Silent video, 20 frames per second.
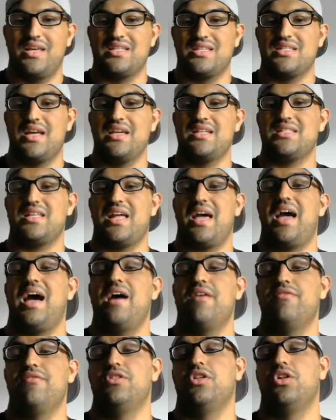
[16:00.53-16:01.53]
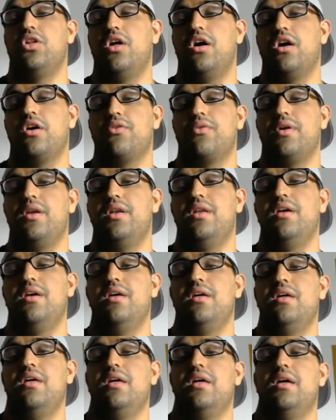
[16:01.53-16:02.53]
nice to have in the long run,
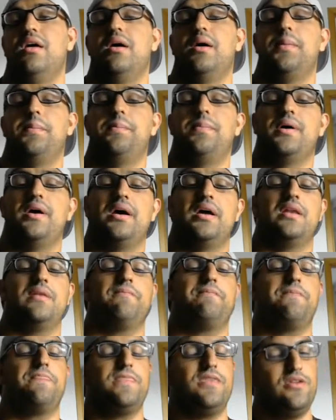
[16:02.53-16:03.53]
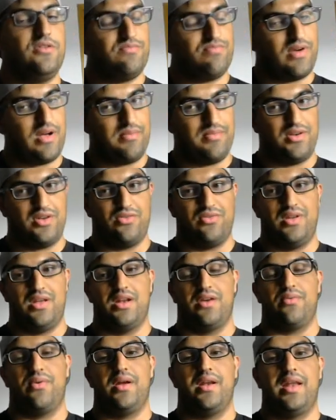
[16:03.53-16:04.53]
but you probably don't need
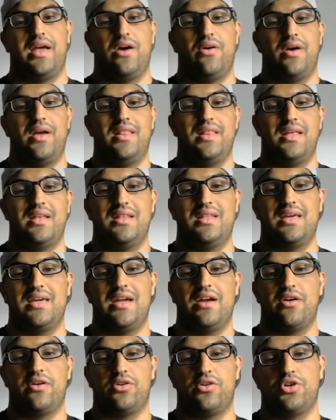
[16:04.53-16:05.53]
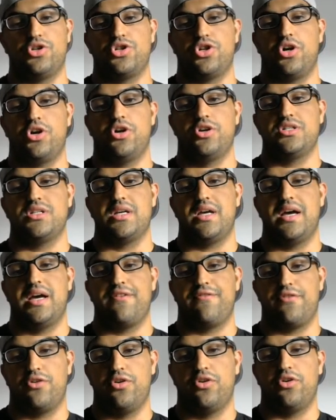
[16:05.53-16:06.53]
it right now. And then the character shards
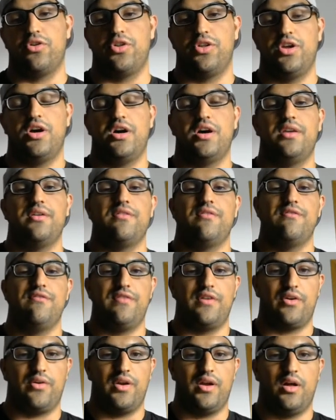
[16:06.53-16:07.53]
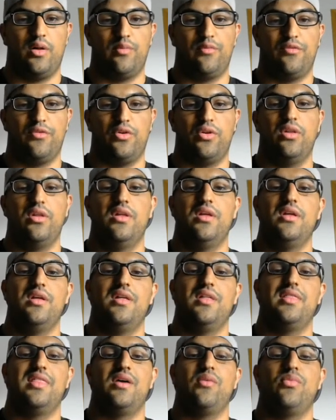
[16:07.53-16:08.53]
for early on, very helpful.
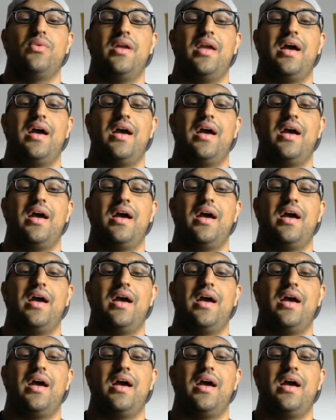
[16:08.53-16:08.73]
Then we